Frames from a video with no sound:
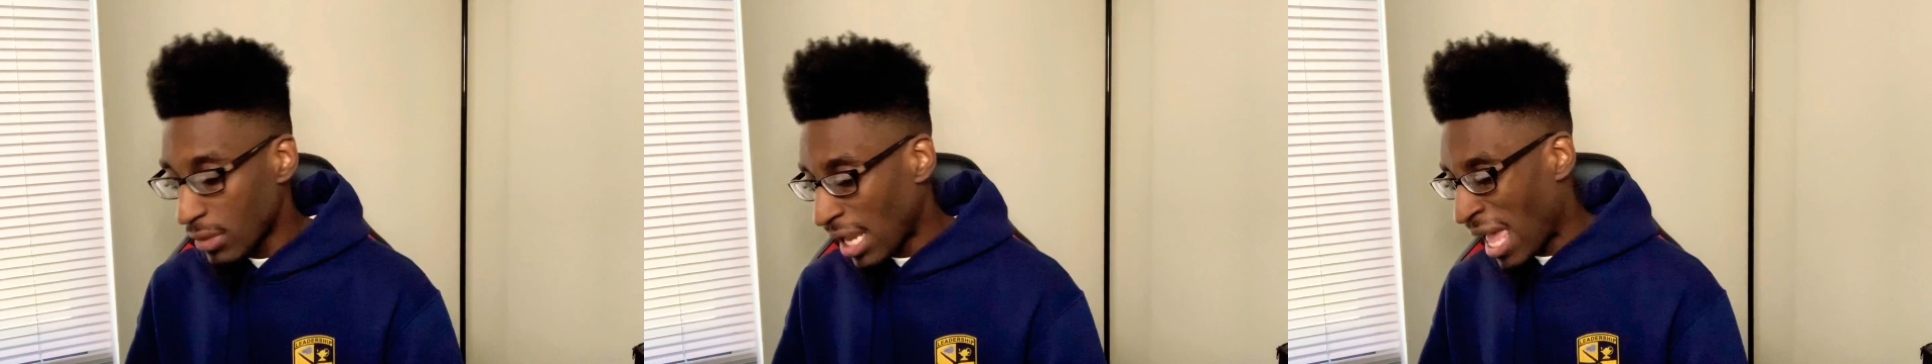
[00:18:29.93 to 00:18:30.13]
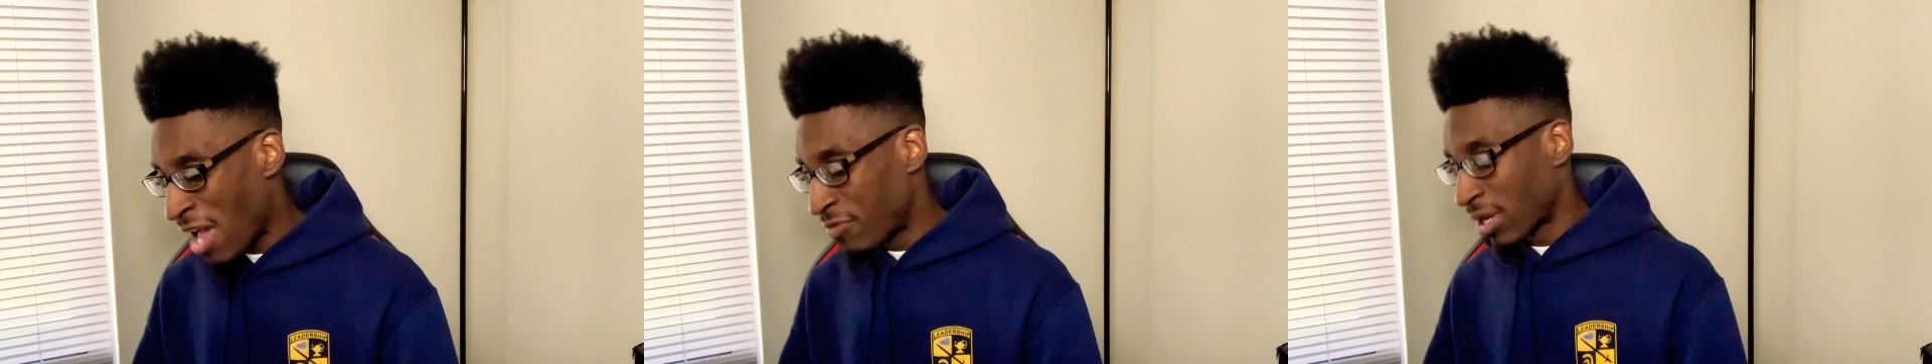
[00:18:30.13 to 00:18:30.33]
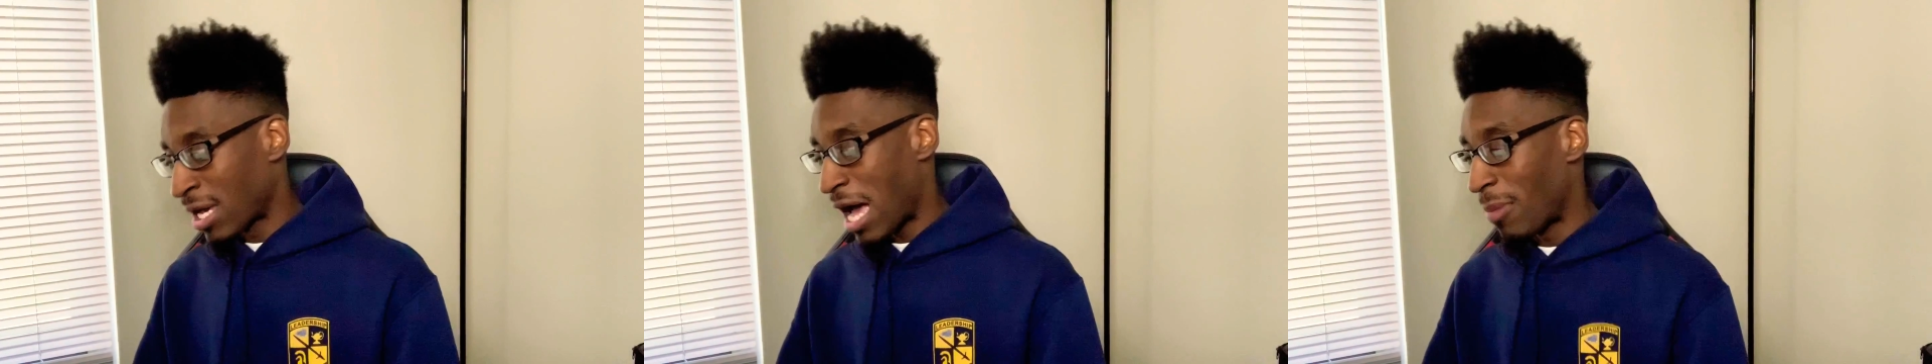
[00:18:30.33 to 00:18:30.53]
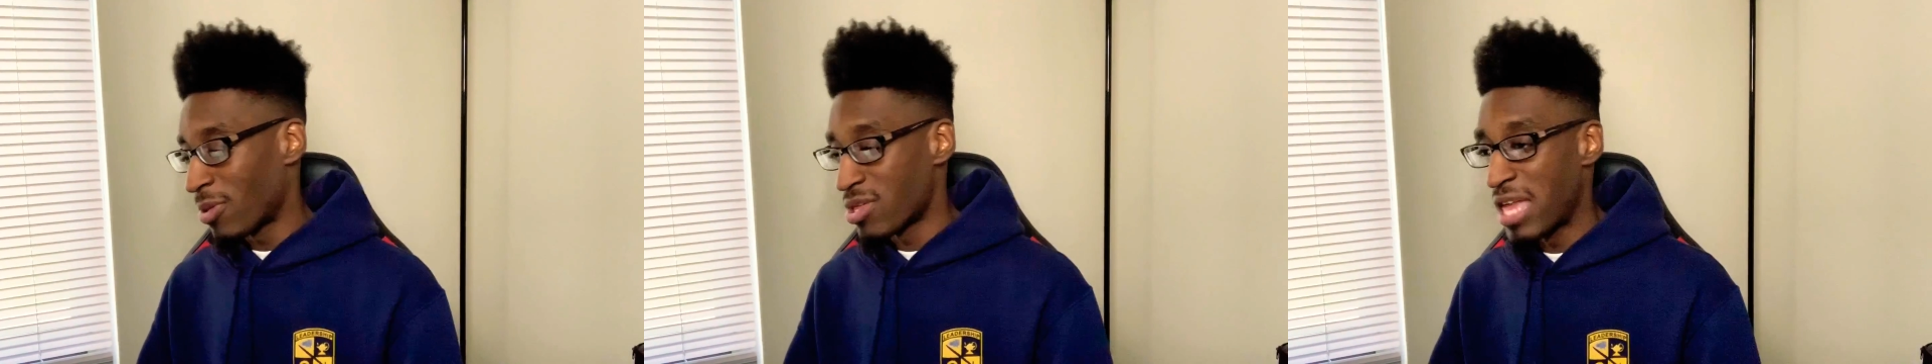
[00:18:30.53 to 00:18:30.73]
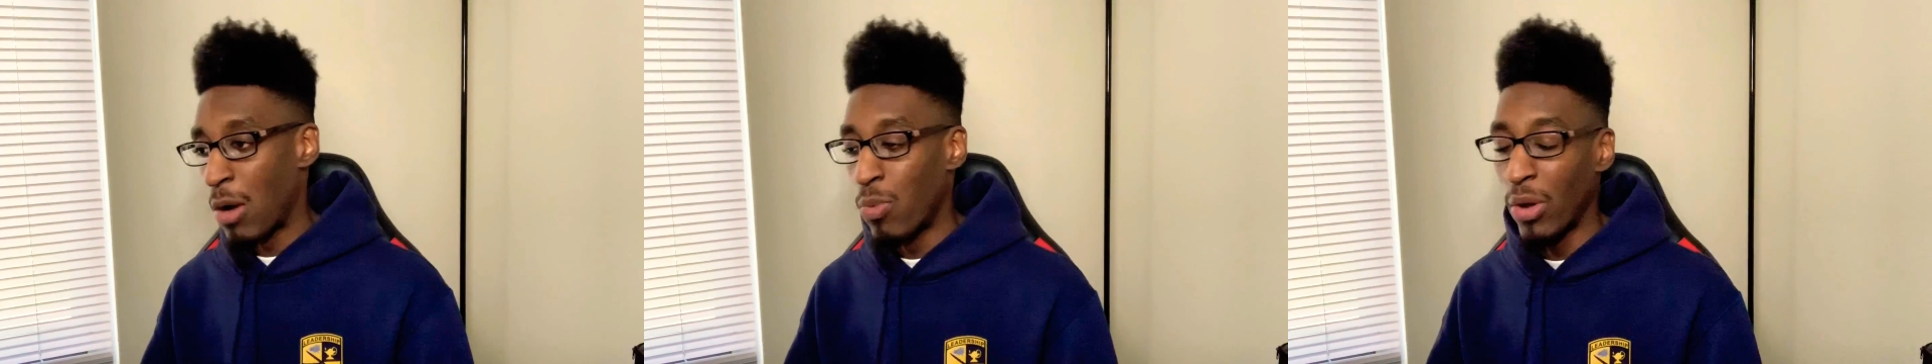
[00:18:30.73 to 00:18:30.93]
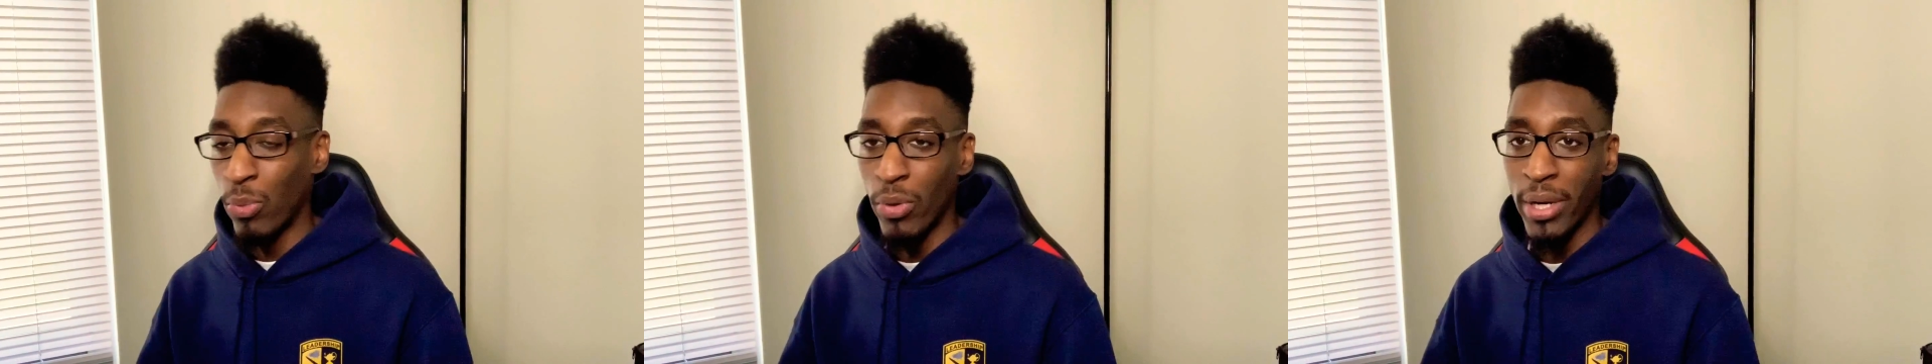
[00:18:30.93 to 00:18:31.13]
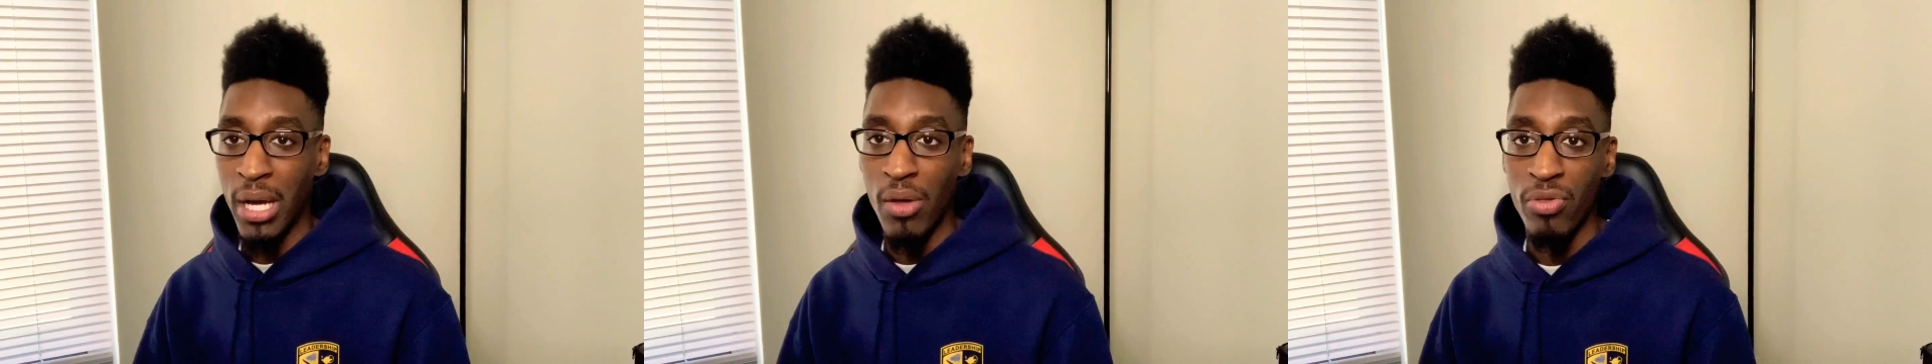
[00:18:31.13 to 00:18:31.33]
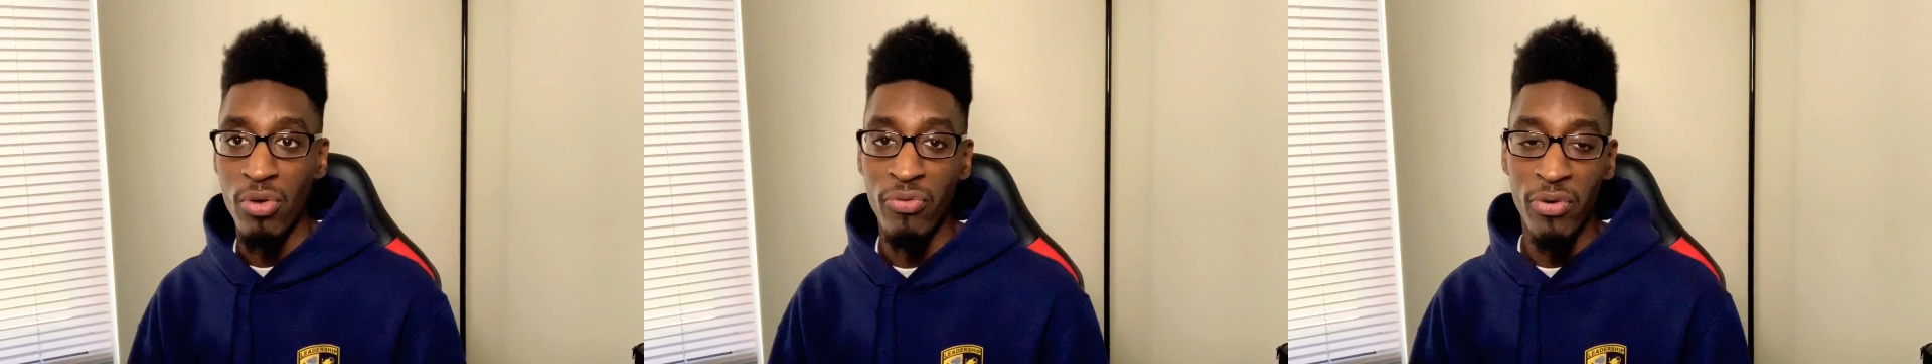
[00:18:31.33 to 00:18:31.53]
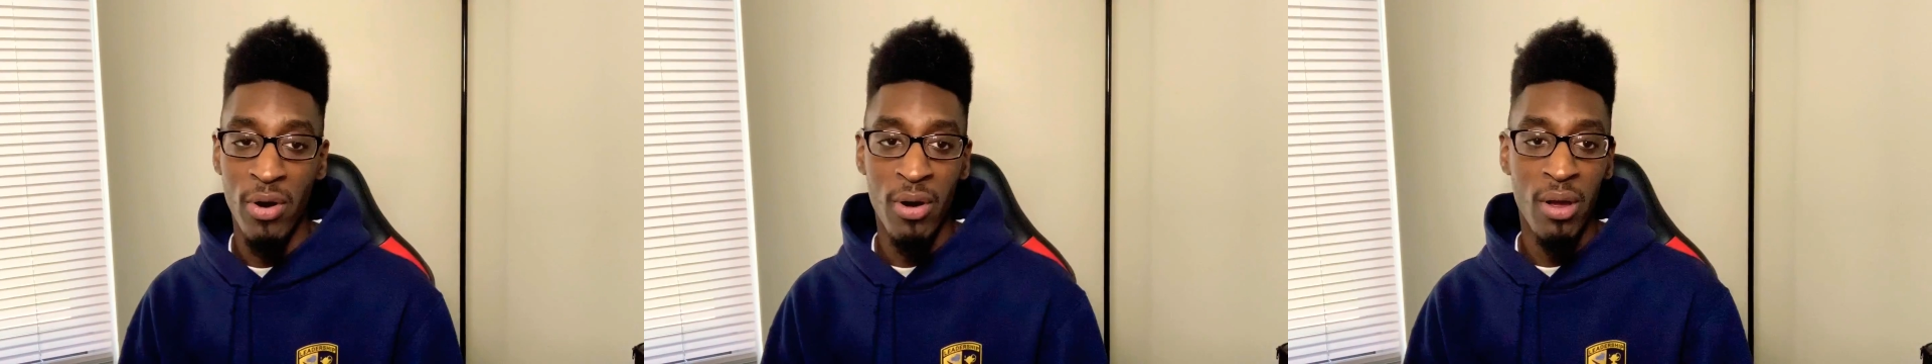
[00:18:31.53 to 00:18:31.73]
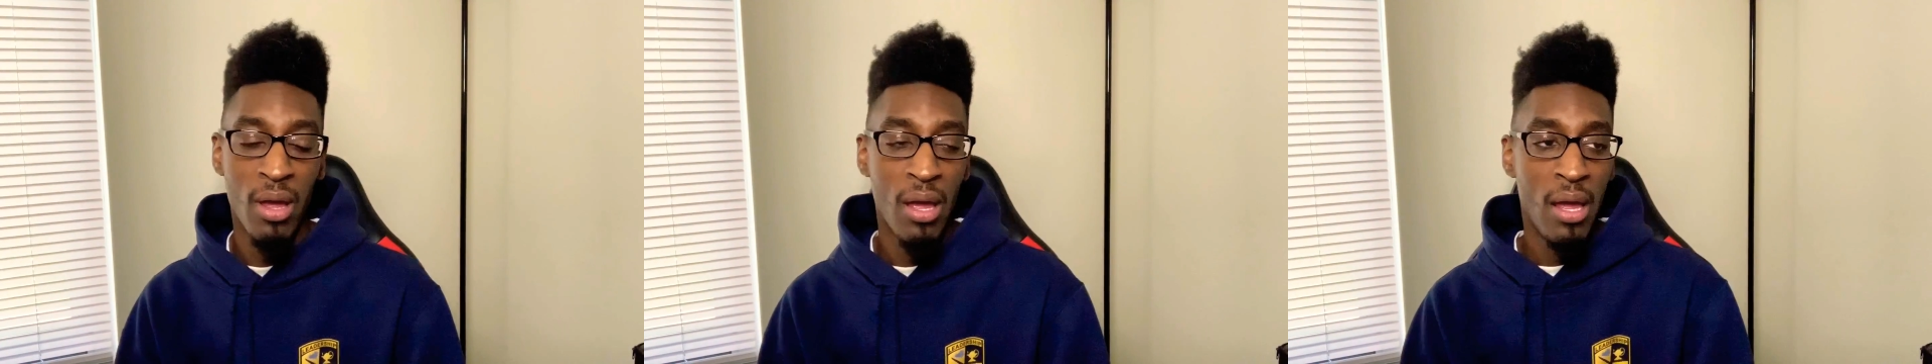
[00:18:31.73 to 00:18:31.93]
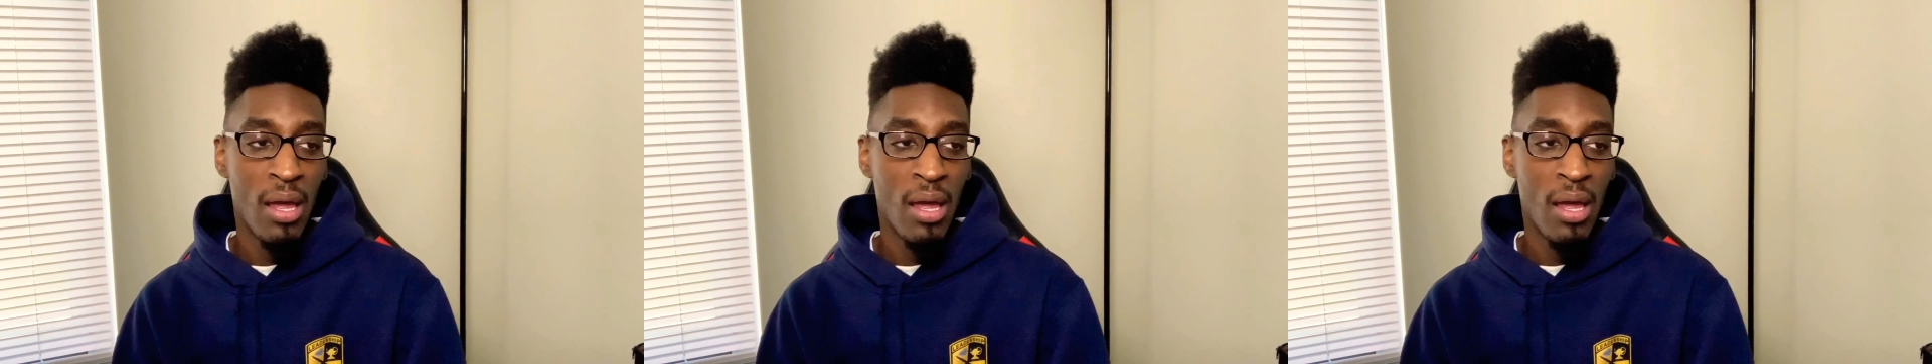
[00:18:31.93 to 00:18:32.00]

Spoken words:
I haven't accomplished that one workout so far.